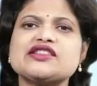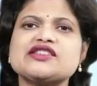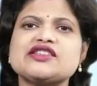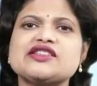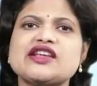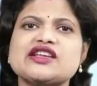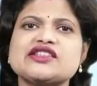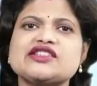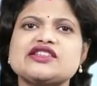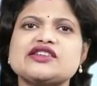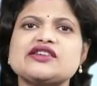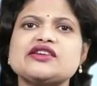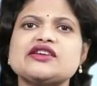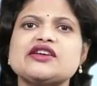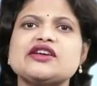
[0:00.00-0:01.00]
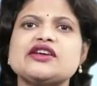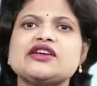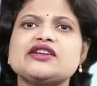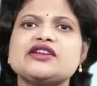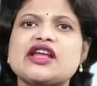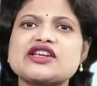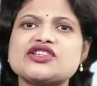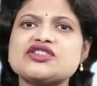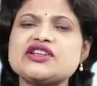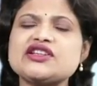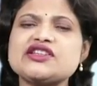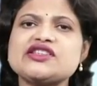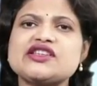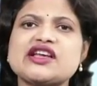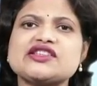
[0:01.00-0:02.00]
as
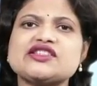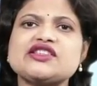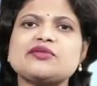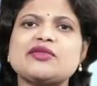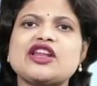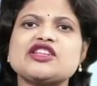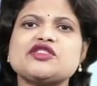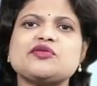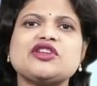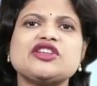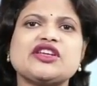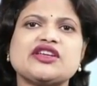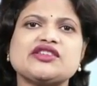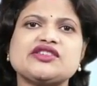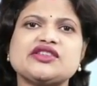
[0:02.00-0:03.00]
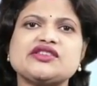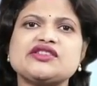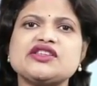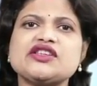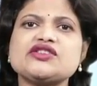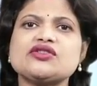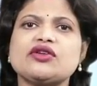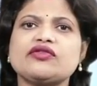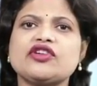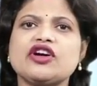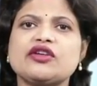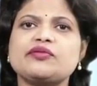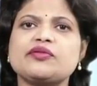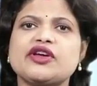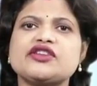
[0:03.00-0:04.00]
national disaster management agencies of
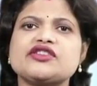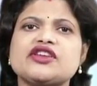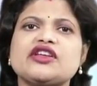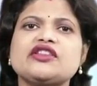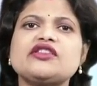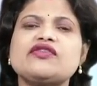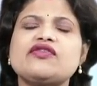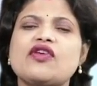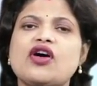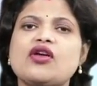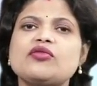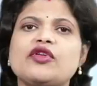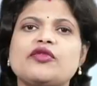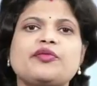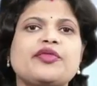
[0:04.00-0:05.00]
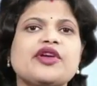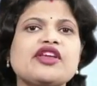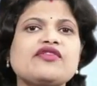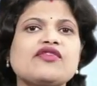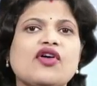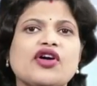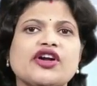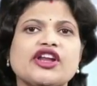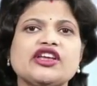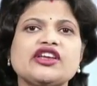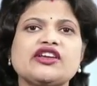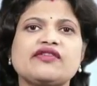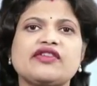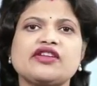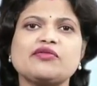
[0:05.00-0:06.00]
government in the form of
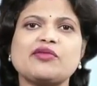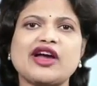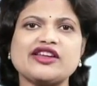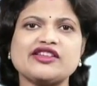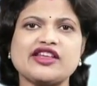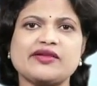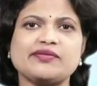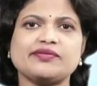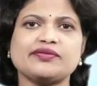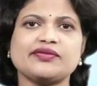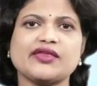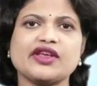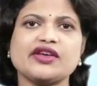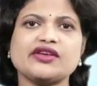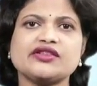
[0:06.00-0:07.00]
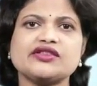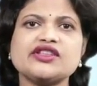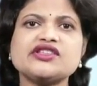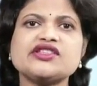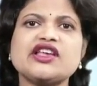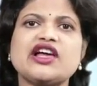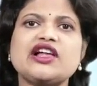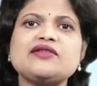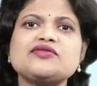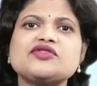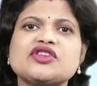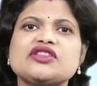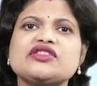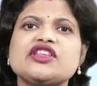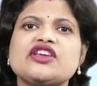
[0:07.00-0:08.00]
pre-warning given by them. This
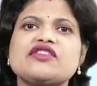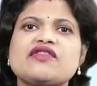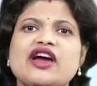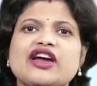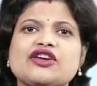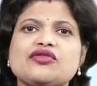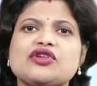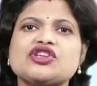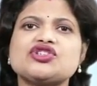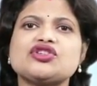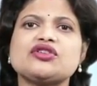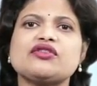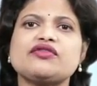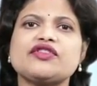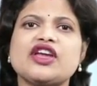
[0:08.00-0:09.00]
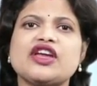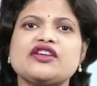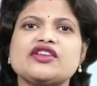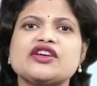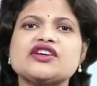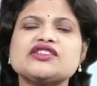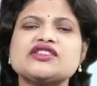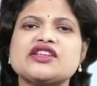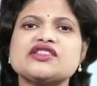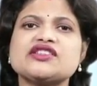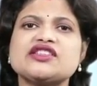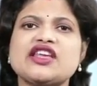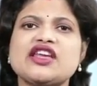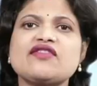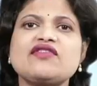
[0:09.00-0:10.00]
helps in the evacuation of areas and
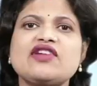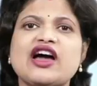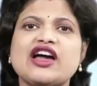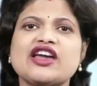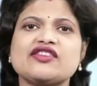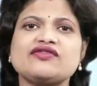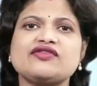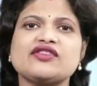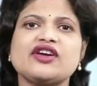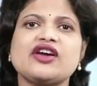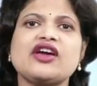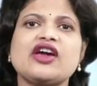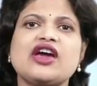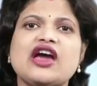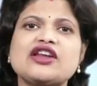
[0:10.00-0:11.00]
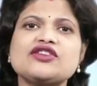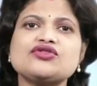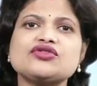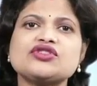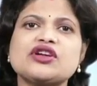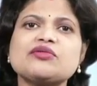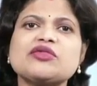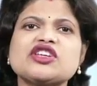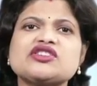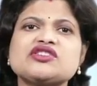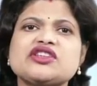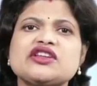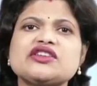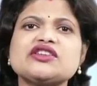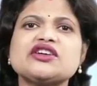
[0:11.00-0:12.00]
save life, and to some
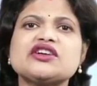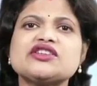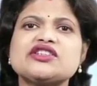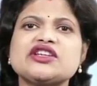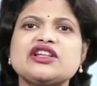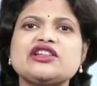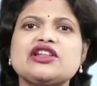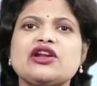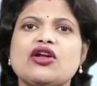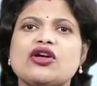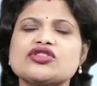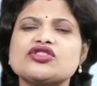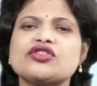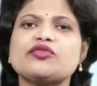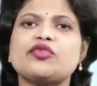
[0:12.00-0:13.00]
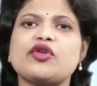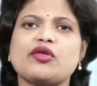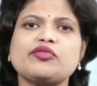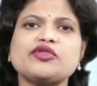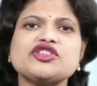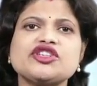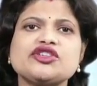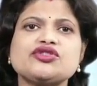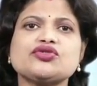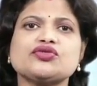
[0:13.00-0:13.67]
extent curtail the loss of property